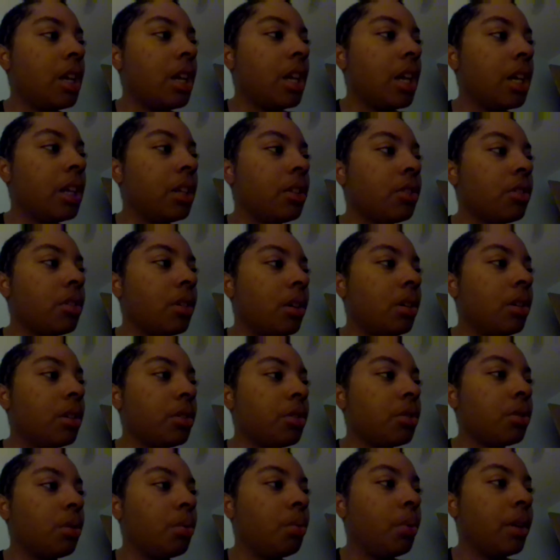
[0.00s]
It is
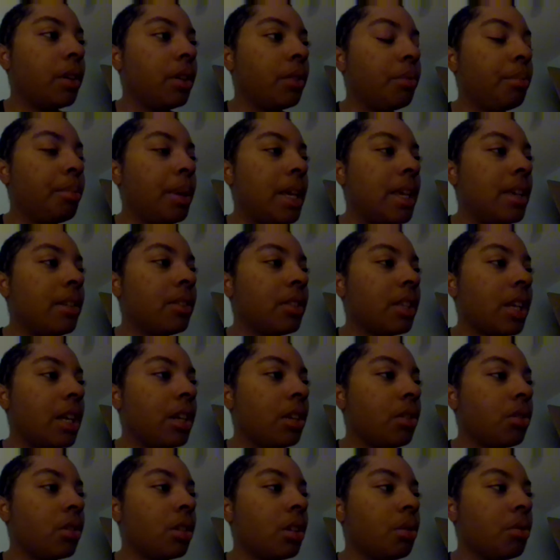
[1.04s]
also one of peace
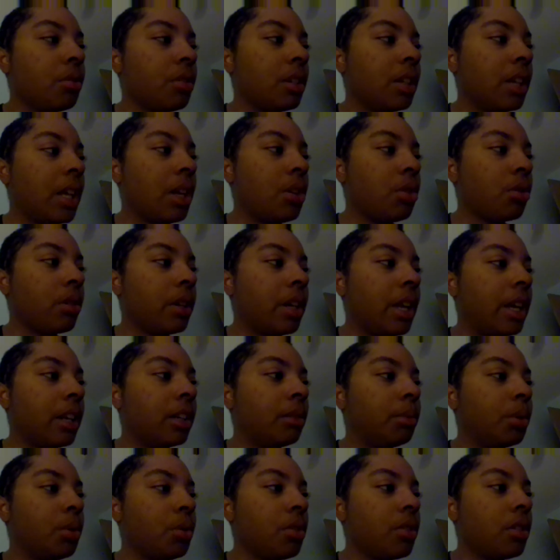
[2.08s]
and is close to nature and
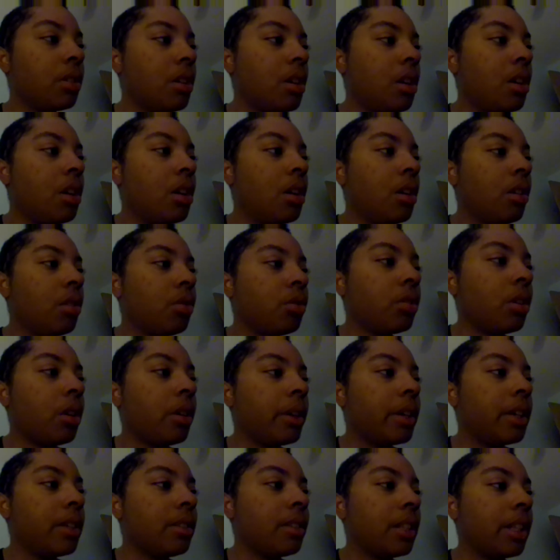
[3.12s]
animals.
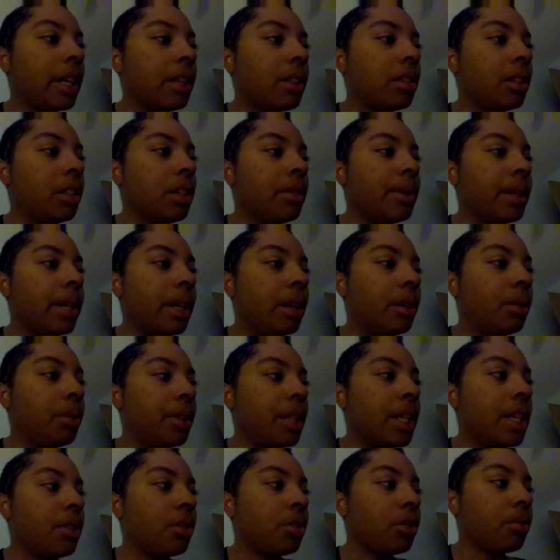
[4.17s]
Taurians like to live in a
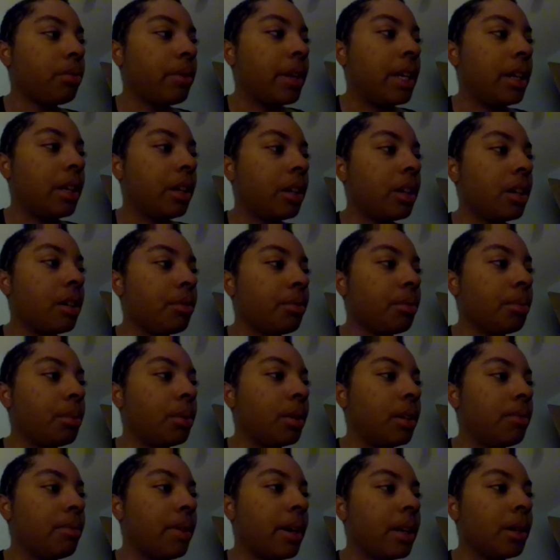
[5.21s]
healthy, serene, and
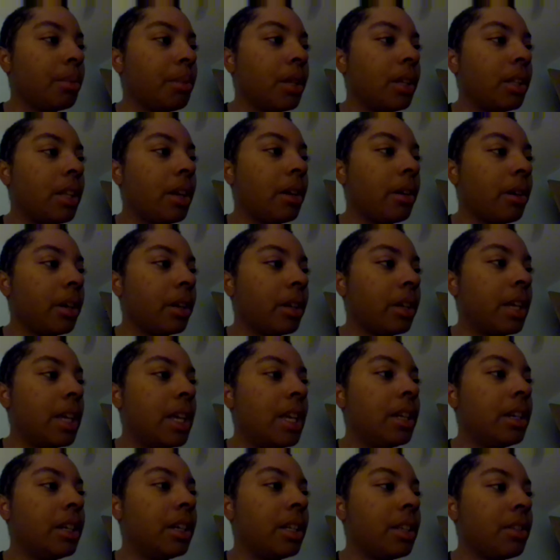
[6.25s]
comfortable environment. They are
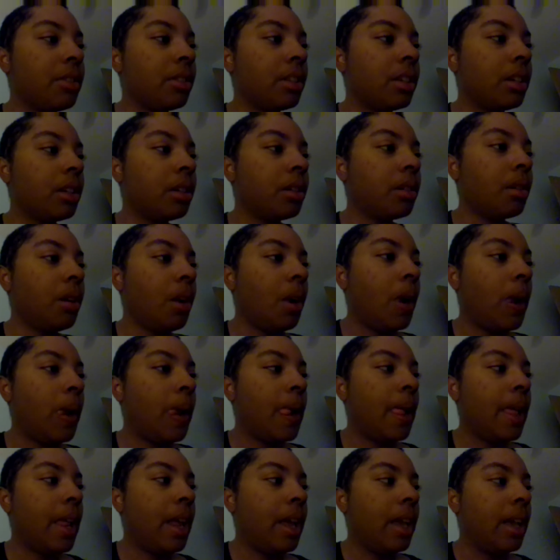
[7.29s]
hedonistic
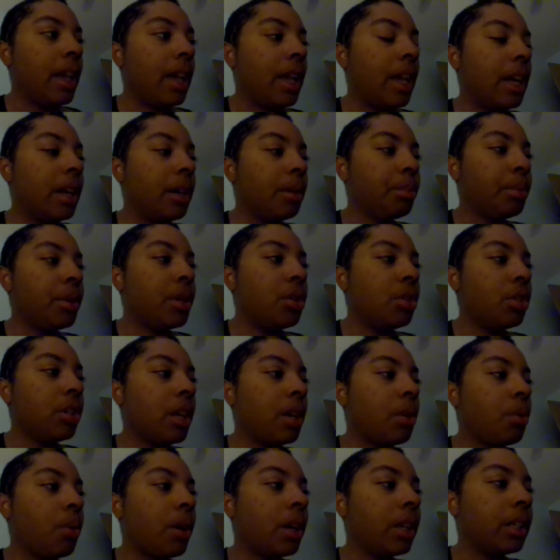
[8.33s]
and
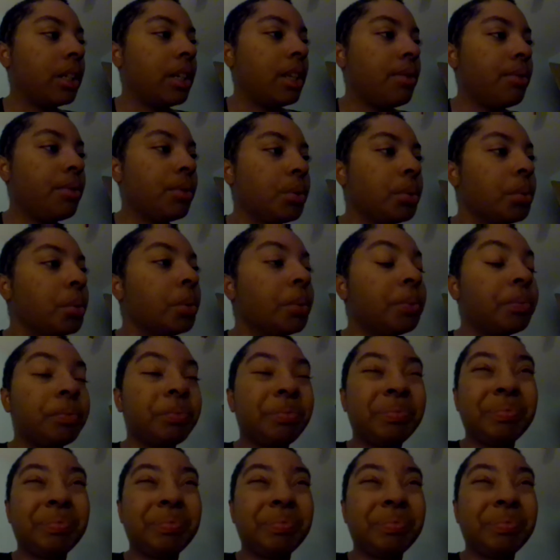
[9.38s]
appreciate quality food.